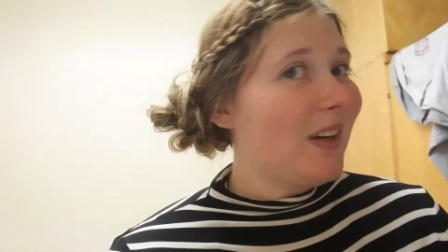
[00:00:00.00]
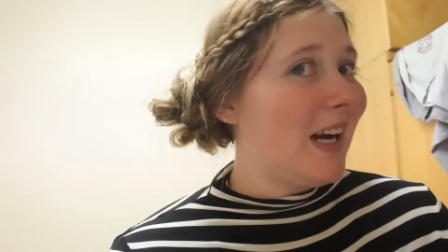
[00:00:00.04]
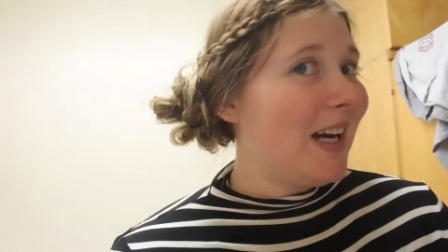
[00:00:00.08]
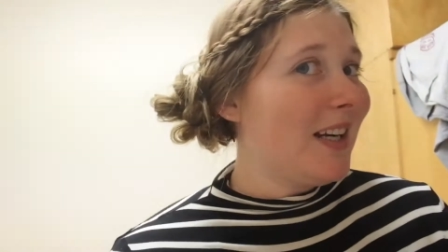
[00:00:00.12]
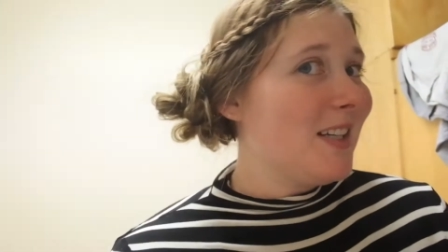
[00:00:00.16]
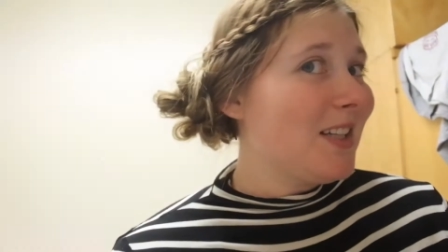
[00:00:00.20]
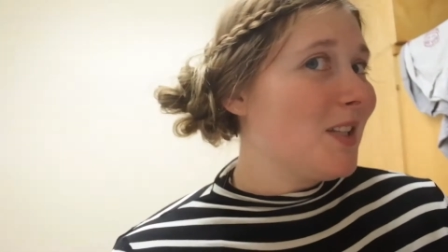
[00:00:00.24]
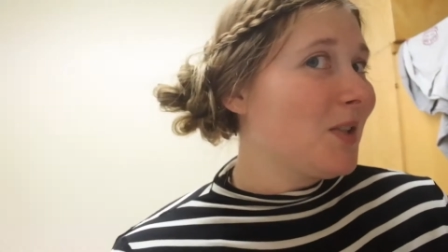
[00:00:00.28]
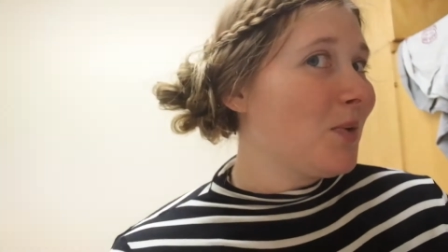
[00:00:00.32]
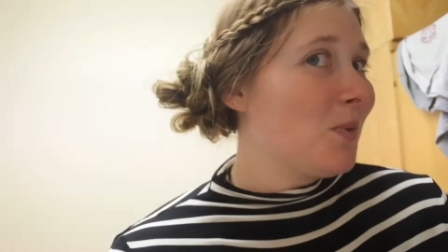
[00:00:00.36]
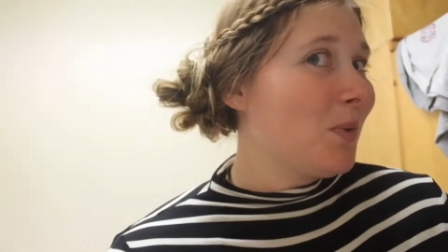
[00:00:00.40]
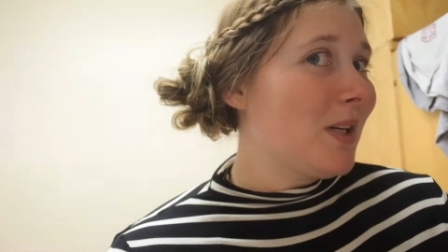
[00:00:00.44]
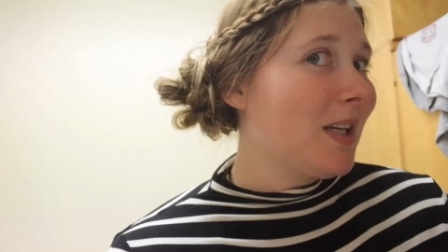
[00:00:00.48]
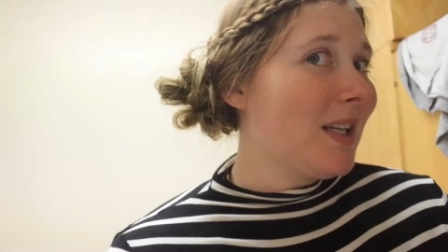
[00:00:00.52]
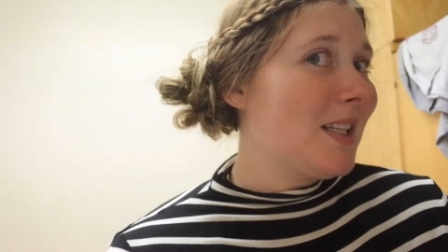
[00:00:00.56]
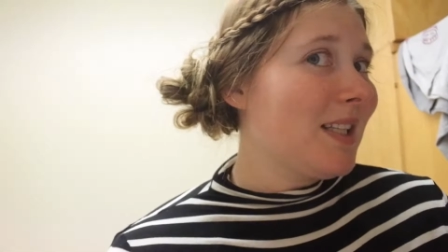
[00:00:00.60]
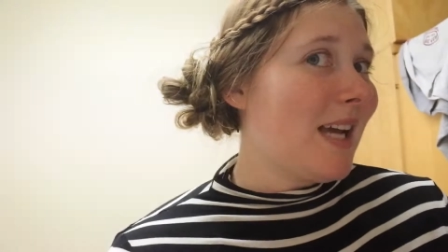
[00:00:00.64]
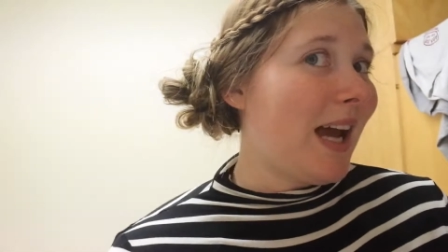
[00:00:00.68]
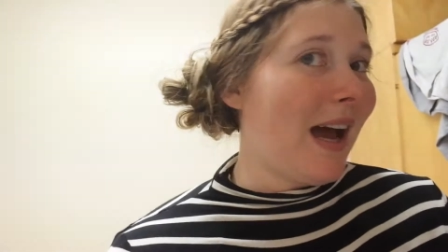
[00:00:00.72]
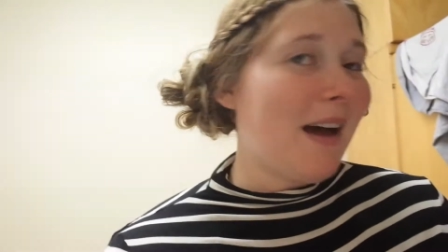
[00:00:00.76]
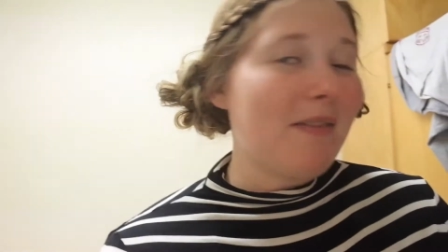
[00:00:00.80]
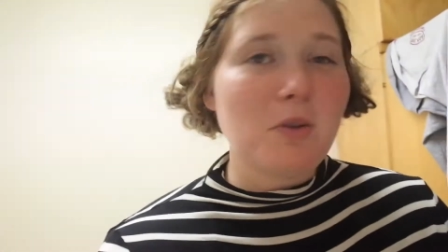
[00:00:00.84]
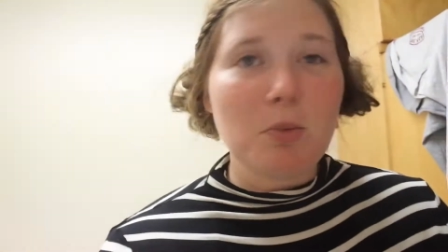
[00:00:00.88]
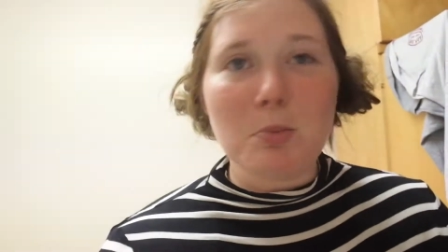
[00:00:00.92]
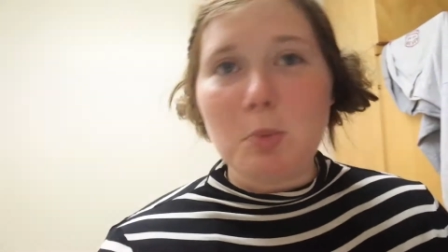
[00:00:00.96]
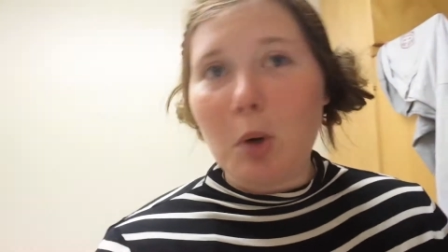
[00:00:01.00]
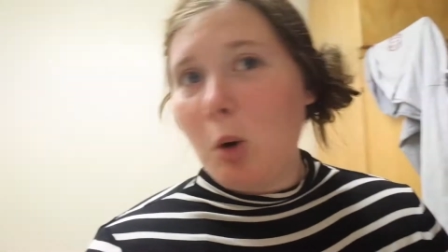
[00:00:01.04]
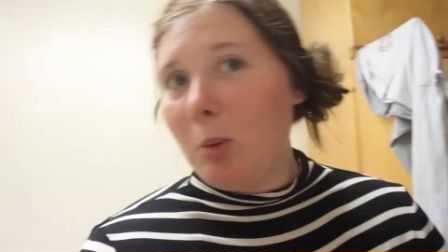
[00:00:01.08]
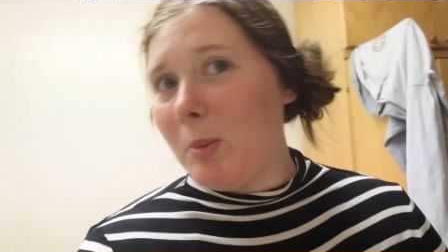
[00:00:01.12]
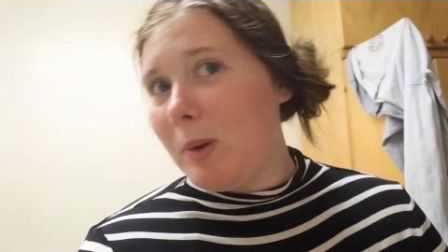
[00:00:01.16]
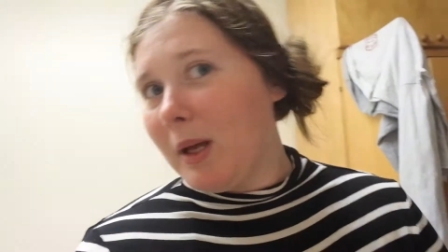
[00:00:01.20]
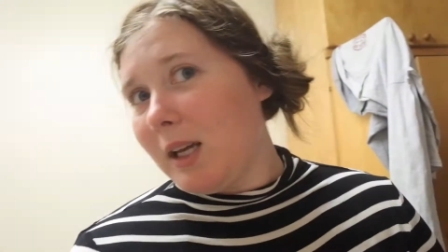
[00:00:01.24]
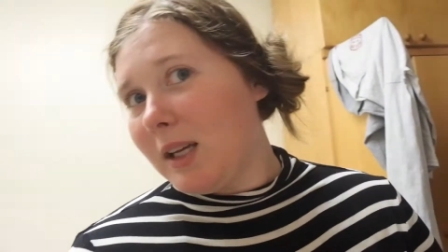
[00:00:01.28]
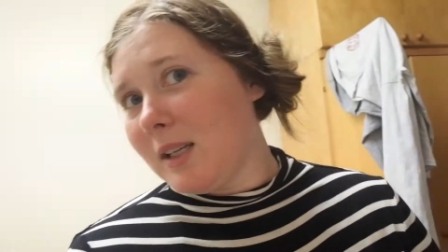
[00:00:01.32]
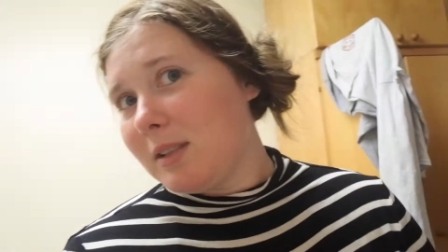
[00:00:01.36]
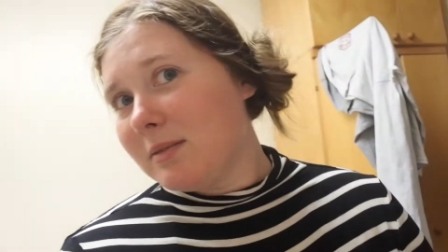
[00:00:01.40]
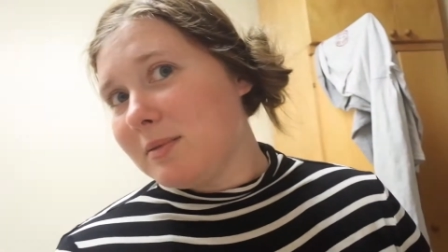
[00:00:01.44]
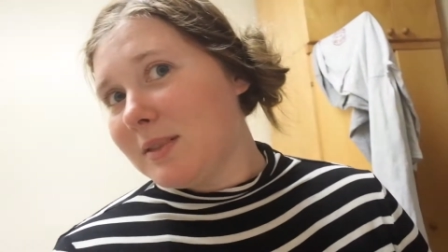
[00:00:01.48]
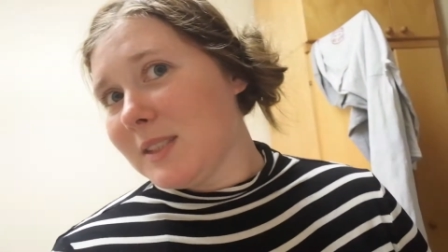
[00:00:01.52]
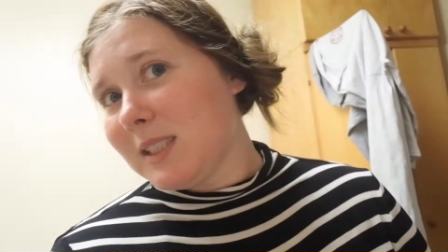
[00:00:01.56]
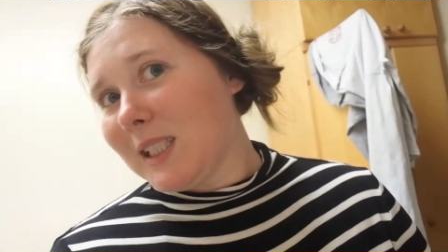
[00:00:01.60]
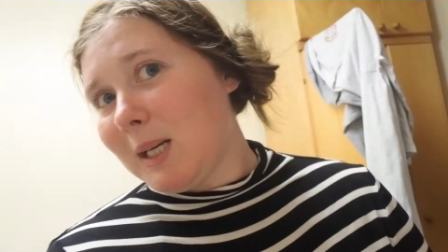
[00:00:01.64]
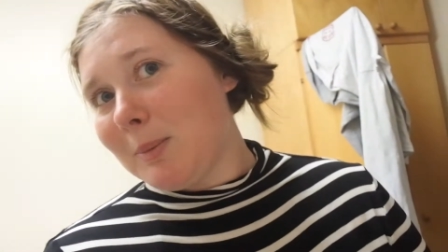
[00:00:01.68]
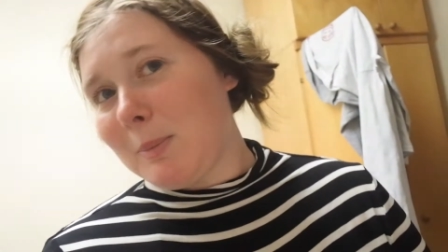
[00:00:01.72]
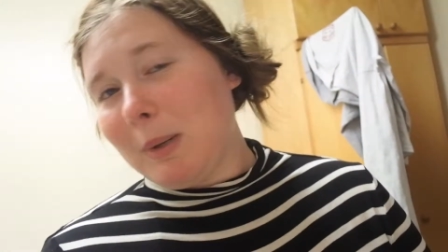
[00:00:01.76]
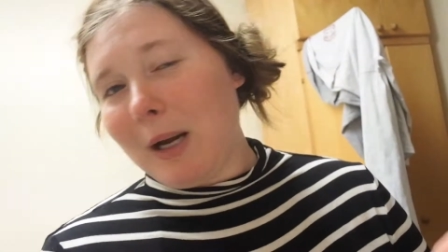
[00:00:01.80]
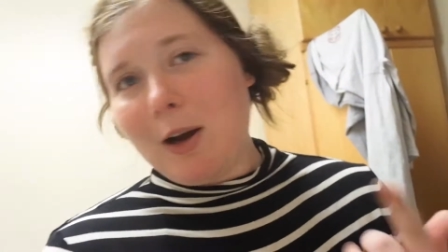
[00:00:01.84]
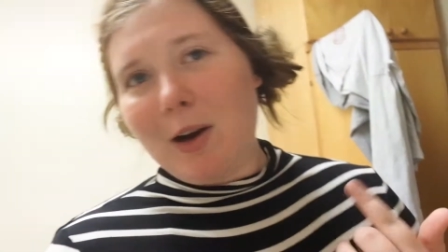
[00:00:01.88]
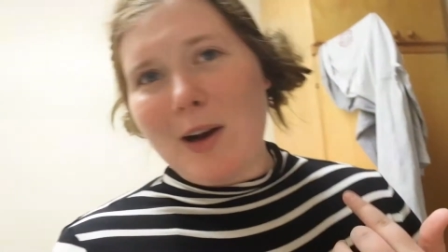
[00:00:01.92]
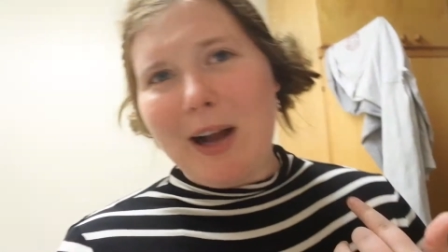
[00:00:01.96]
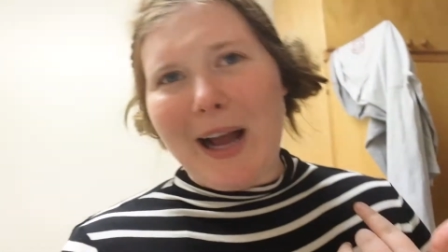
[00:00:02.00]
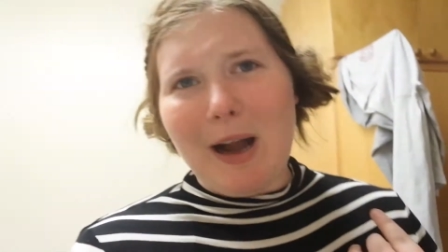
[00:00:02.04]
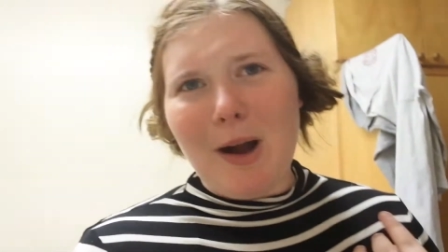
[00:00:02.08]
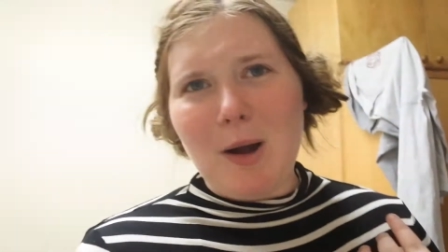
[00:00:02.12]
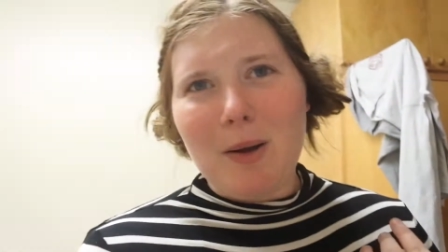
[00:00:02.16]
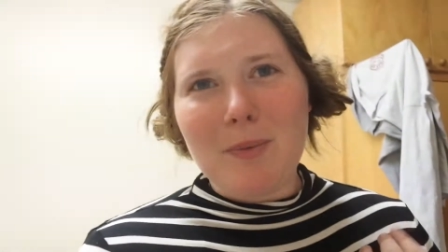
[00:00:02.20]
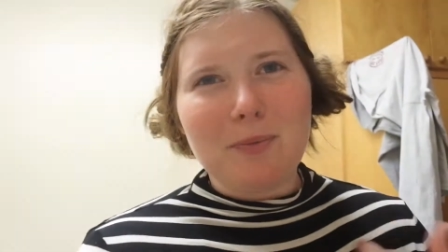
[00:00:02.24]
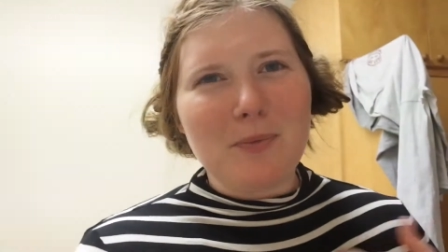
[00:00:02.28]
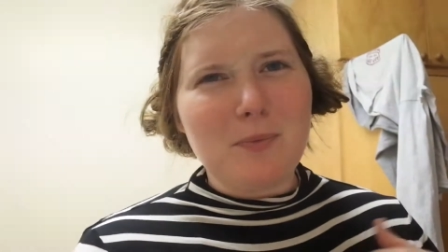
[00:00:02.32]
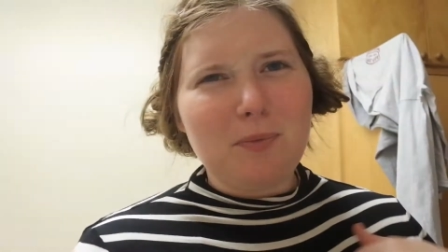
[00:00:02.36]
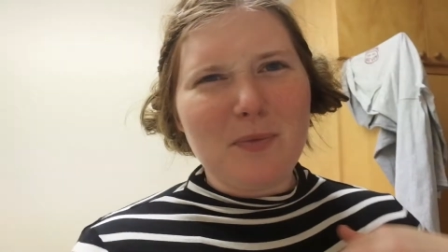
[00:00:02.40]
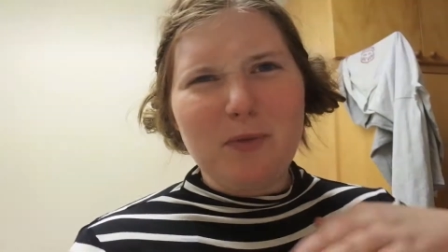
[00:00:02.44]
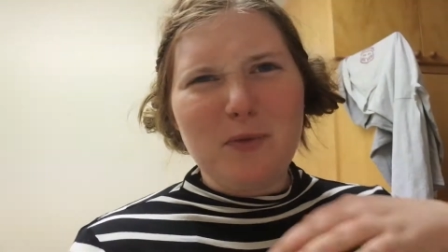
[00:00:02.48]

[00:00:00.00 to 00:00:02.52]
I just wanted to have a moment about how I'm